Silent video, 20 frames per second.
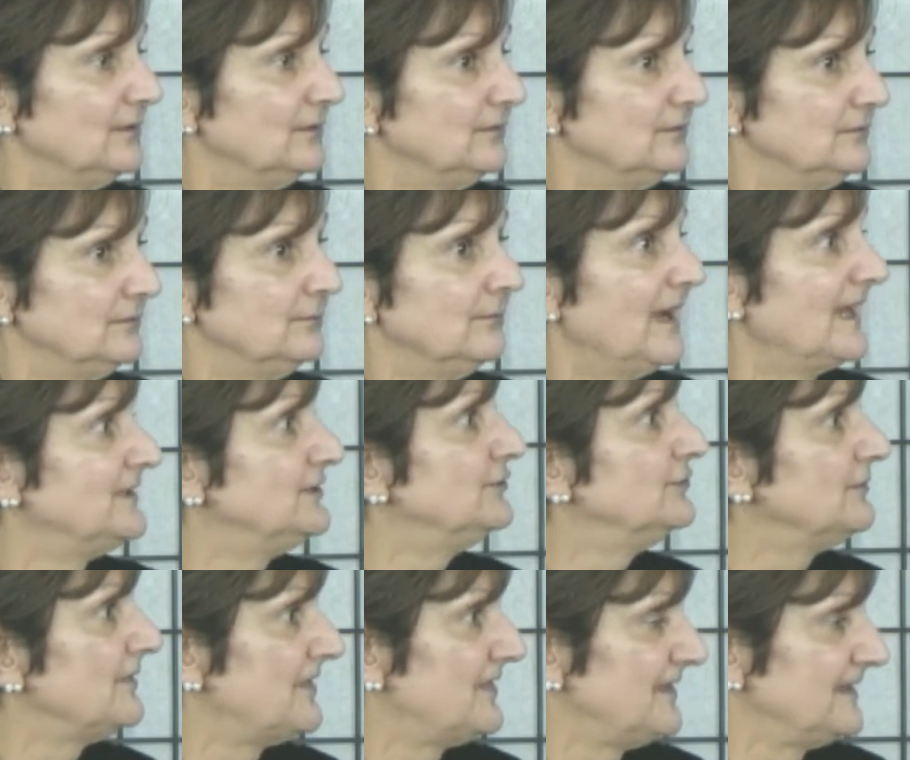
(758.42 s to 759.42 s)

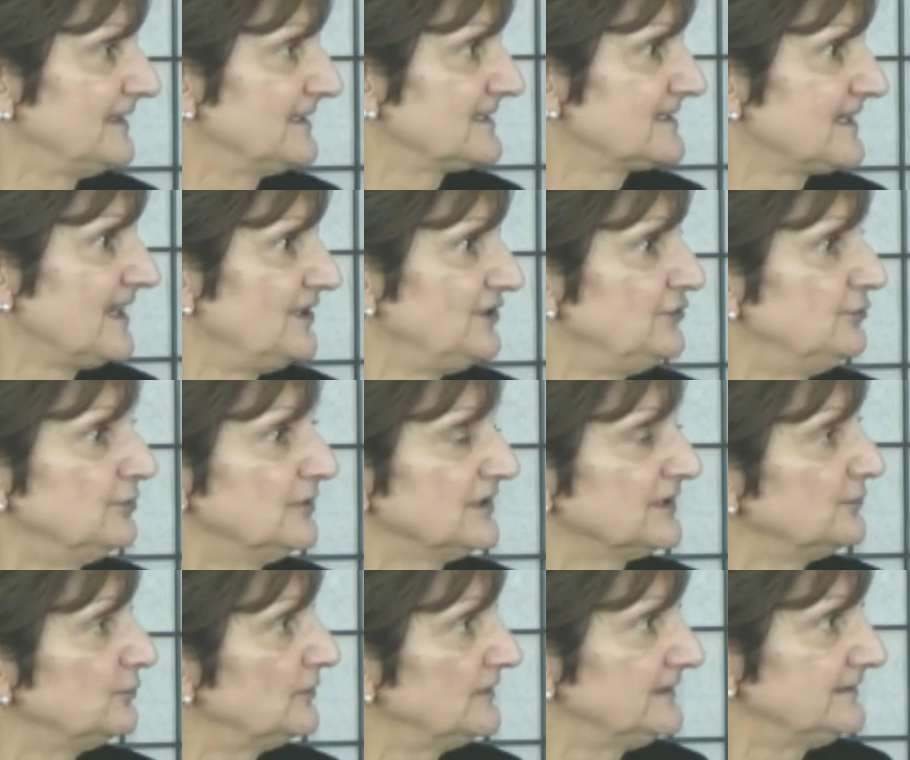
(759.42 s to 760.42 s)
minute things that you
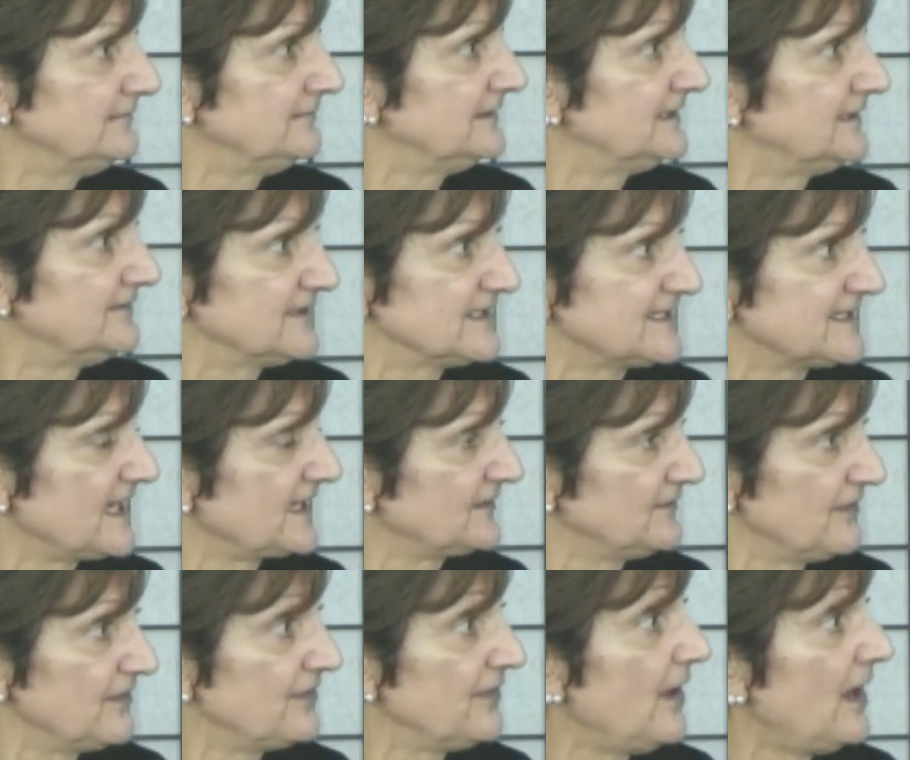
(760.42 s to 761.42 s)
really wouldn't give a
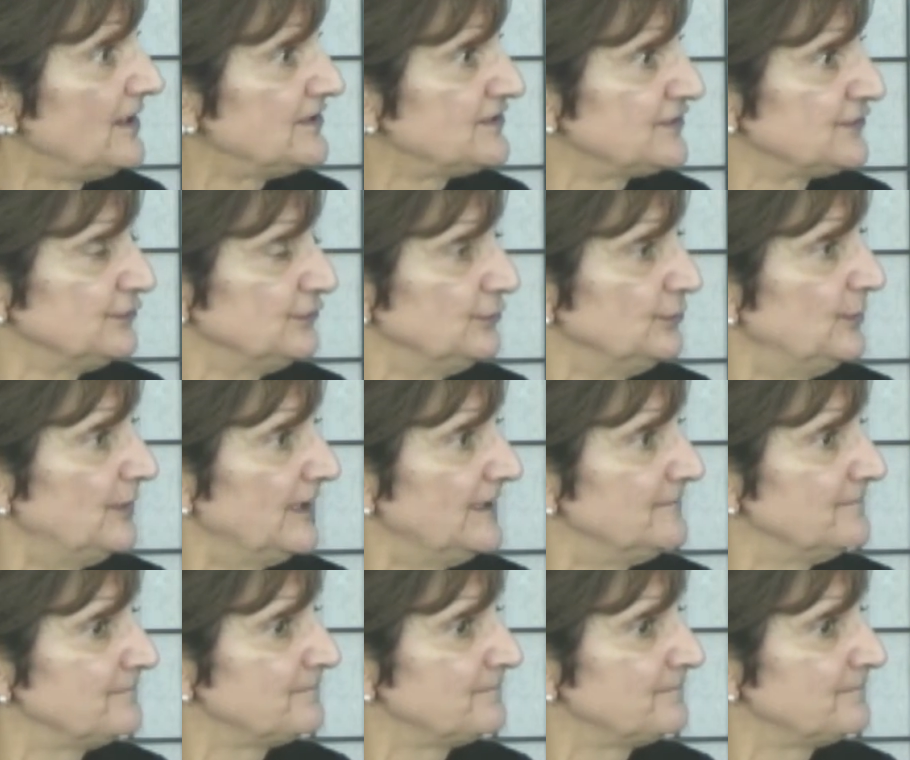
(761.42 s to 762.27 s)
second thought to, but